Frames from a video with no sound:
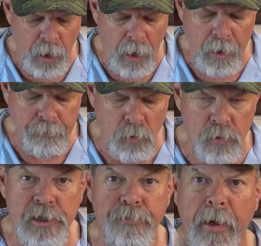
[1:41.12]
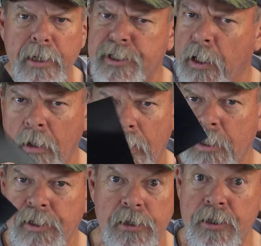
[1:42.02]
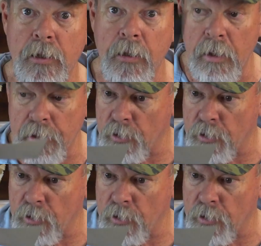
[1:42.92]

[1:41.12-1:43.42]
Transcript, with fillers: cardboard spacer. That's just in there to